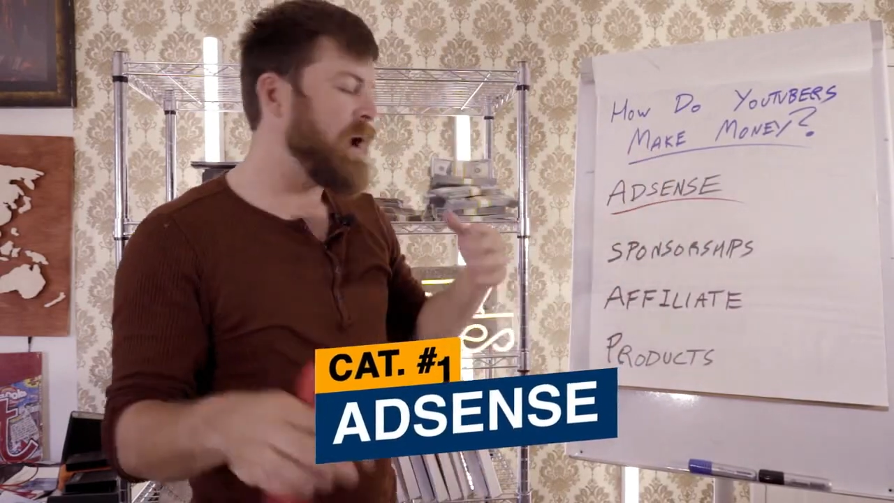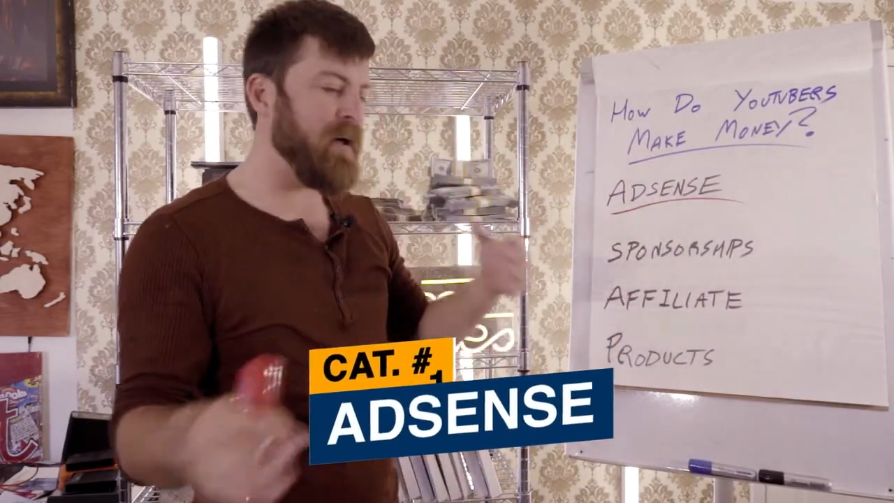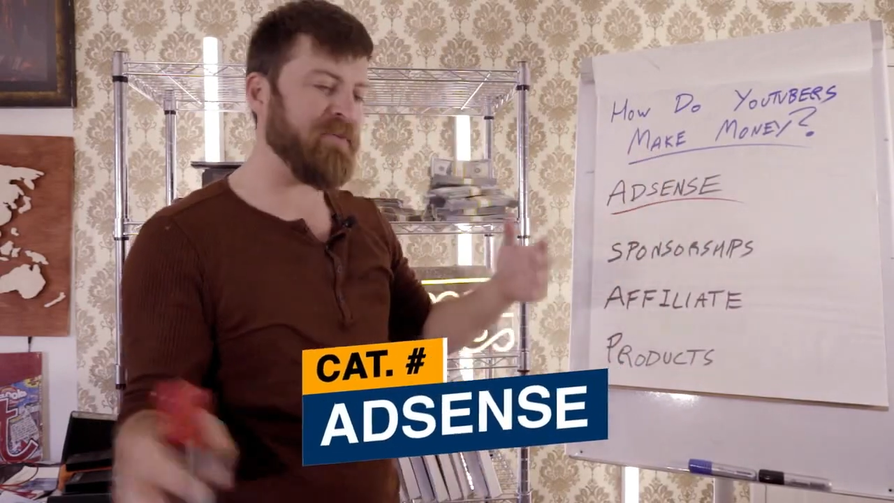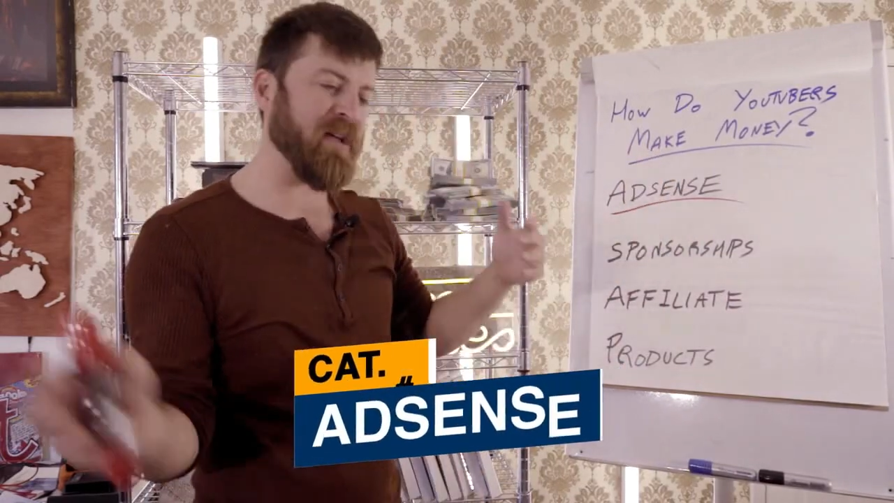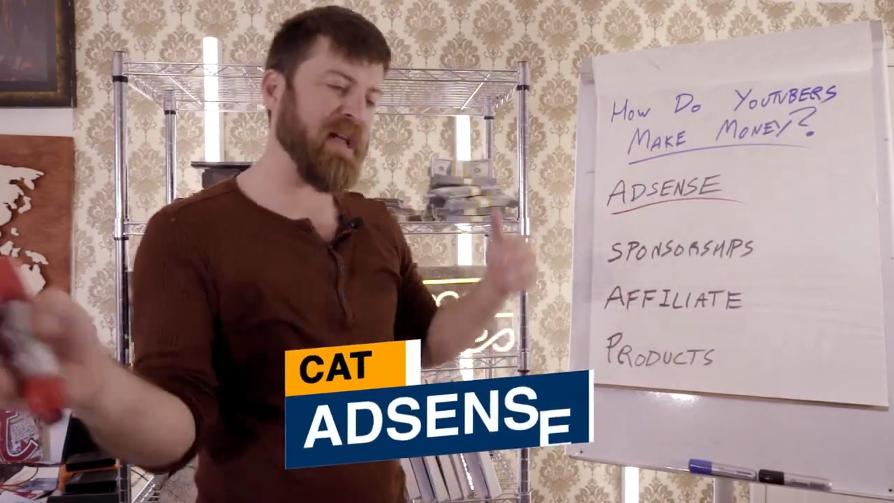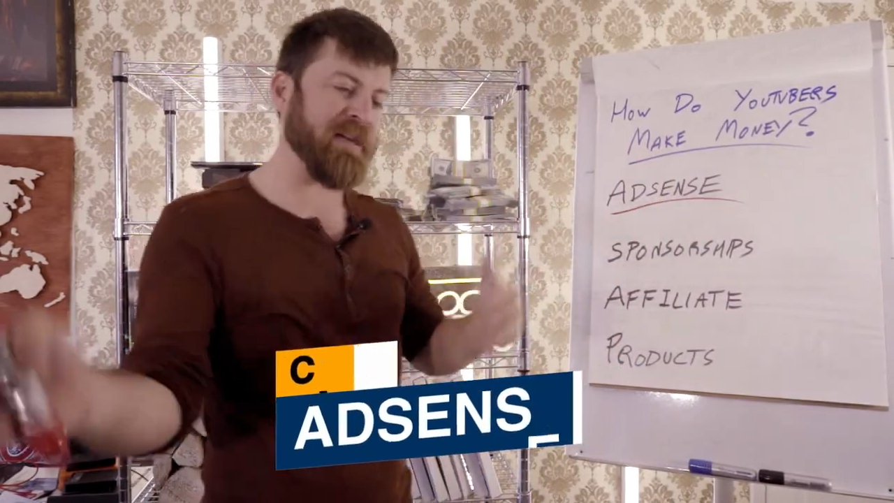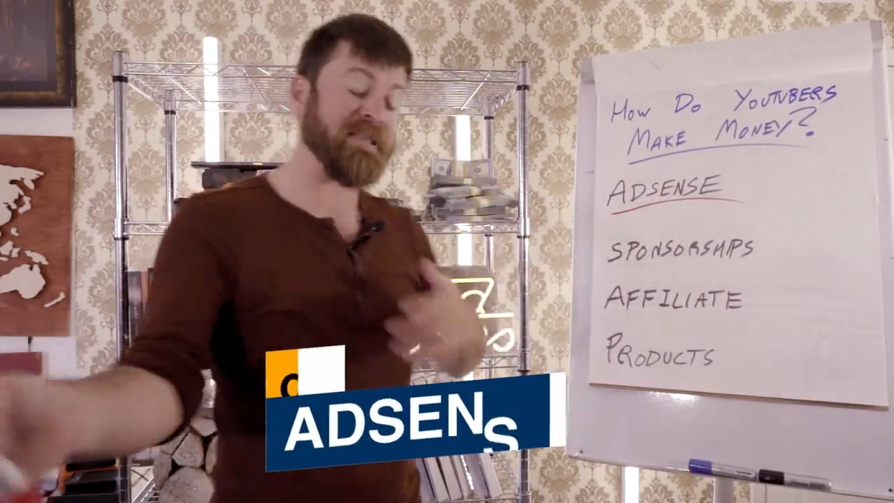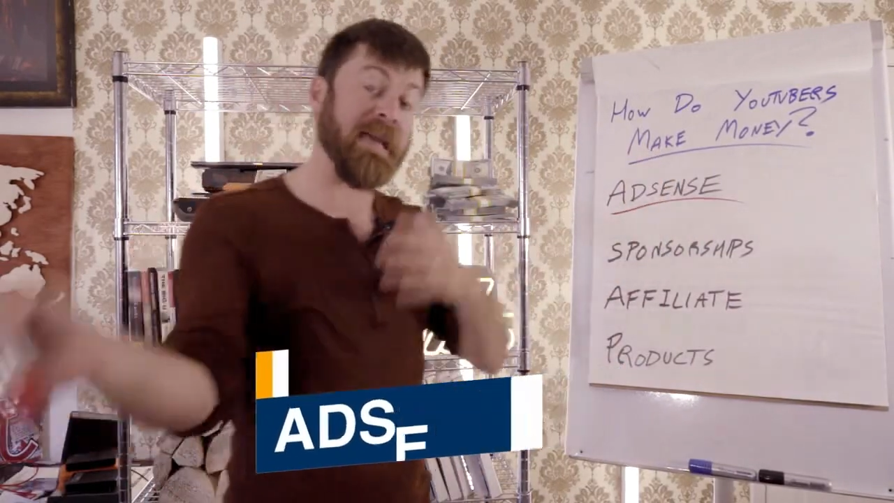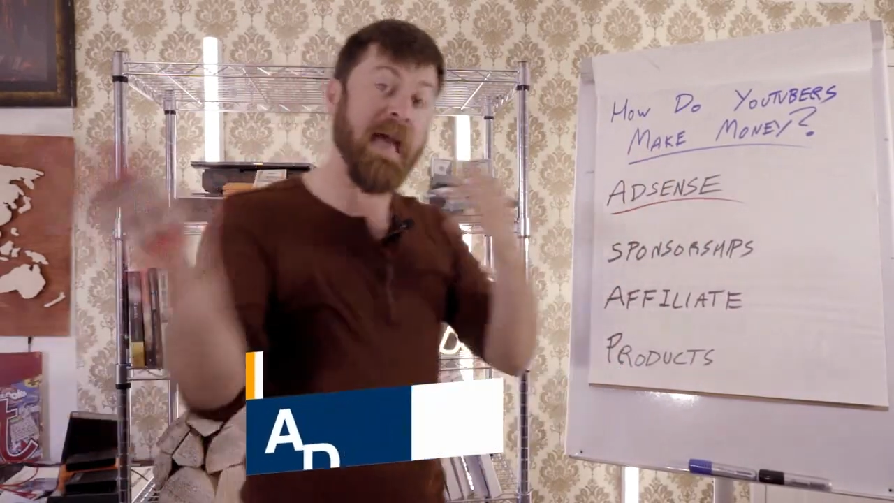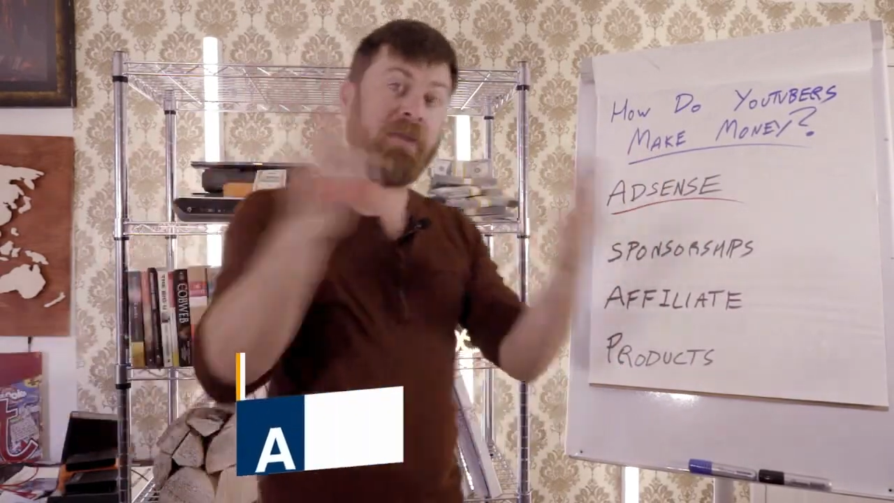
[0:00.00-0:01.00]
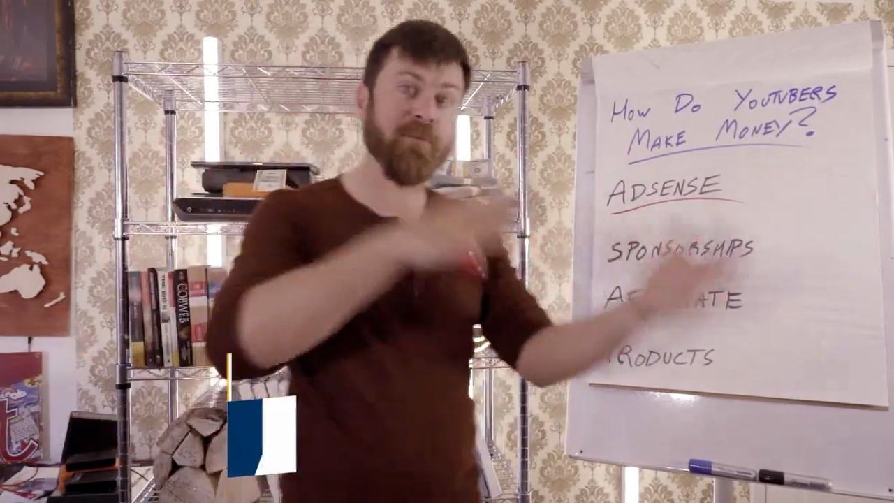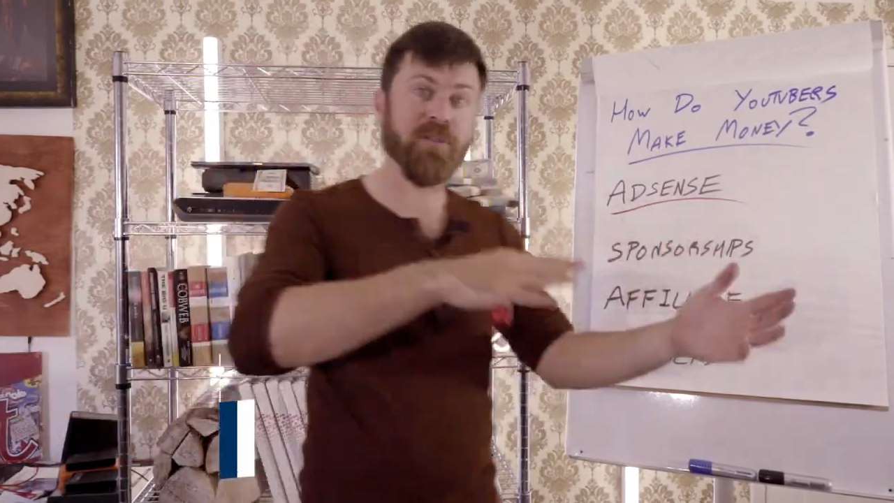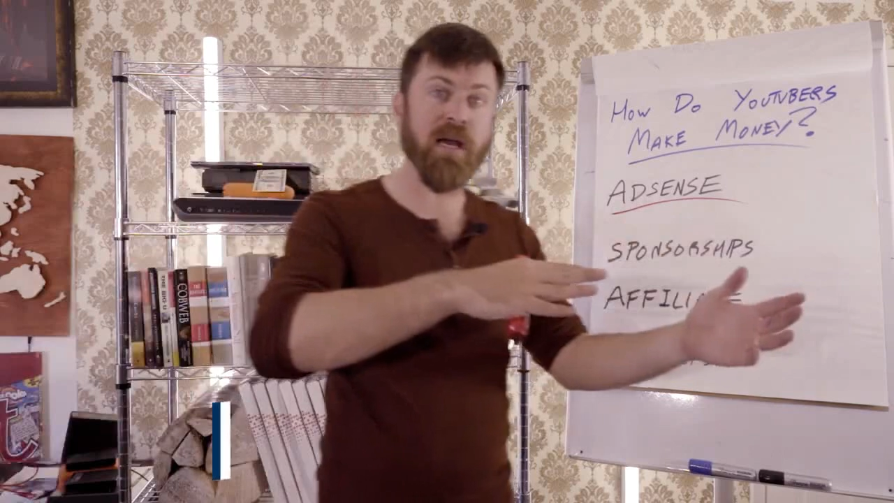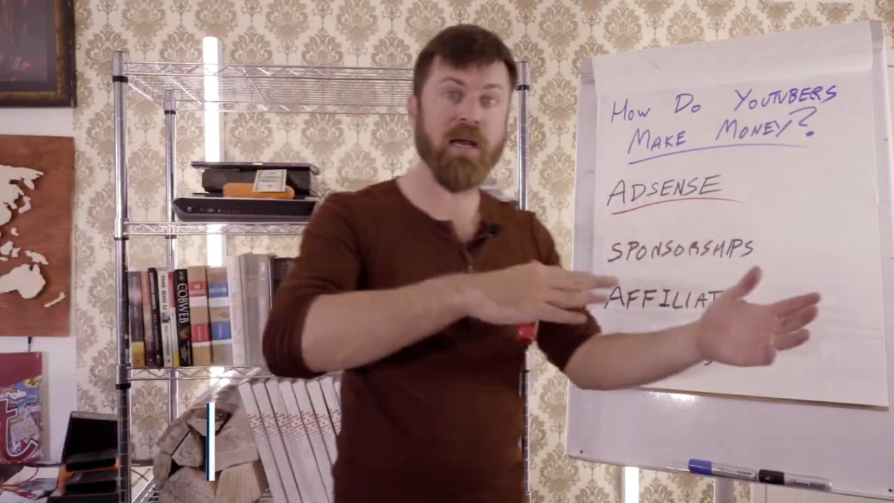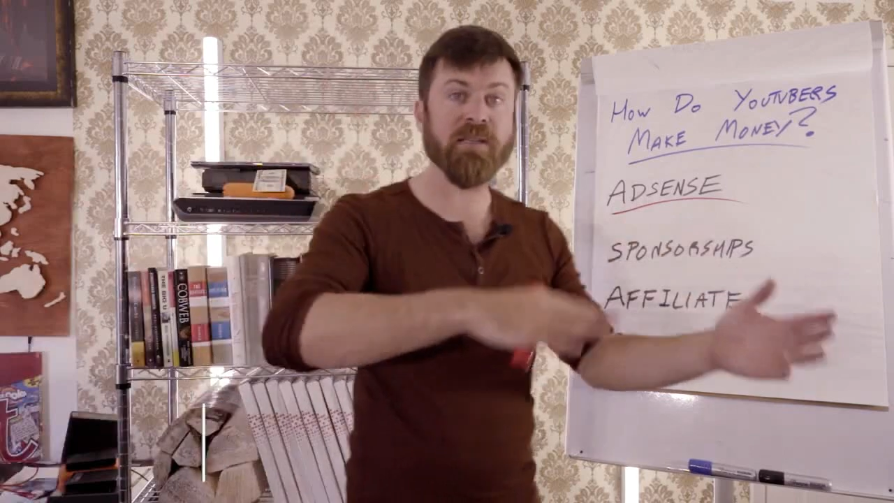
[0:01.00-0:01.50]
of connecting
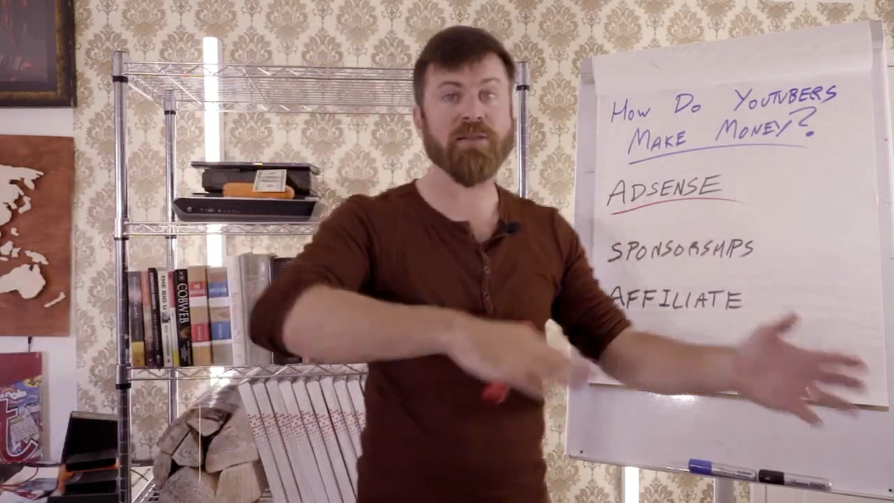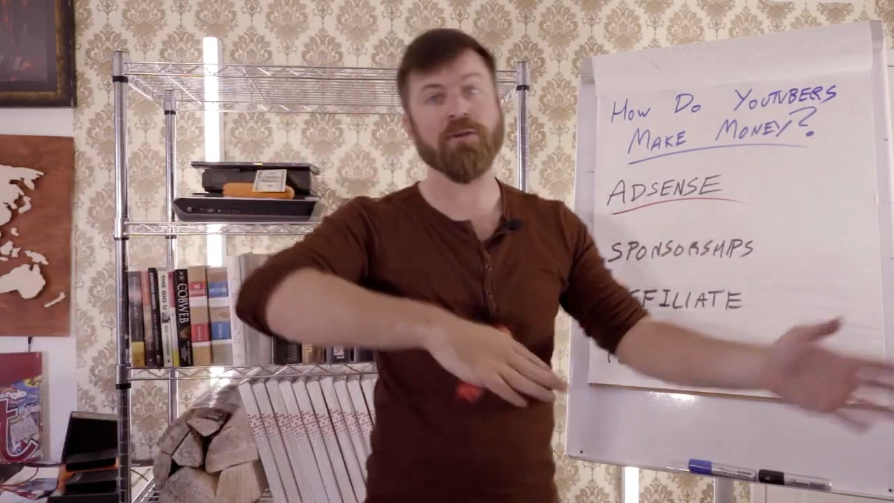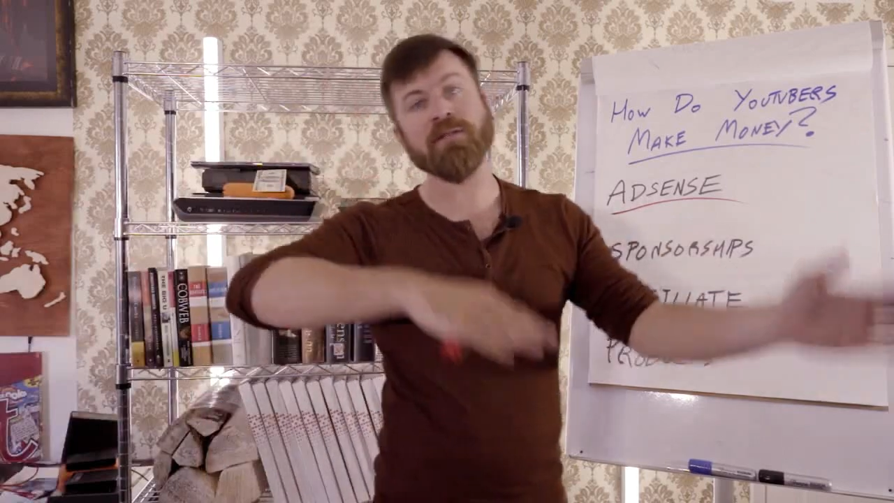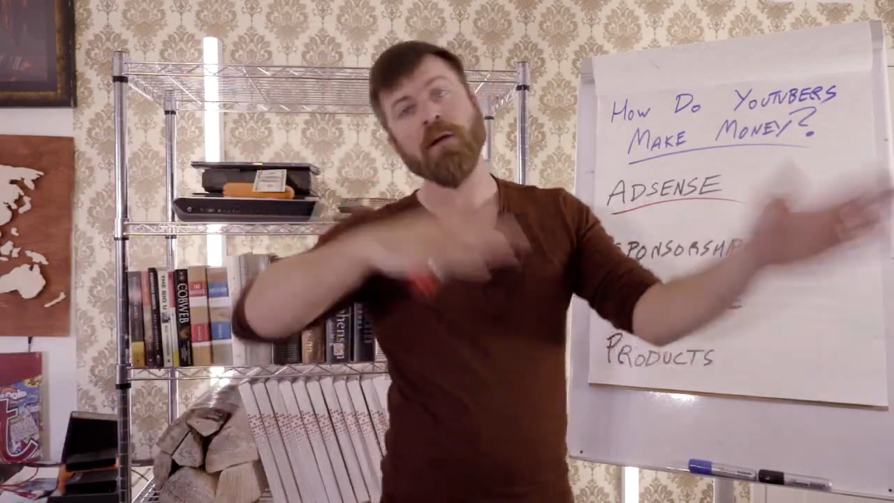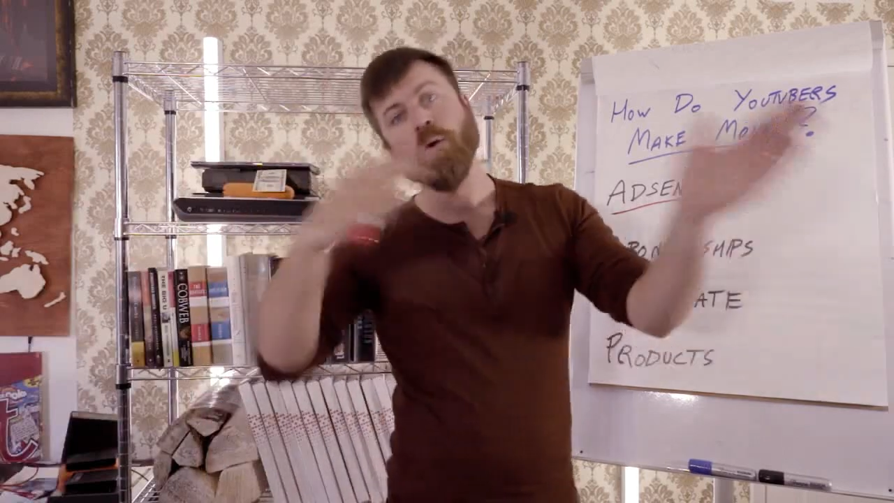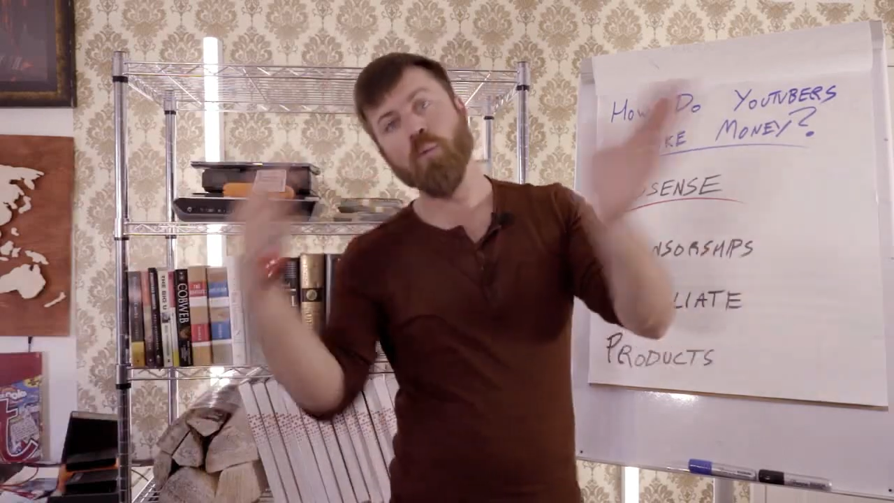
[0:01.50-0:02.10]
advertisers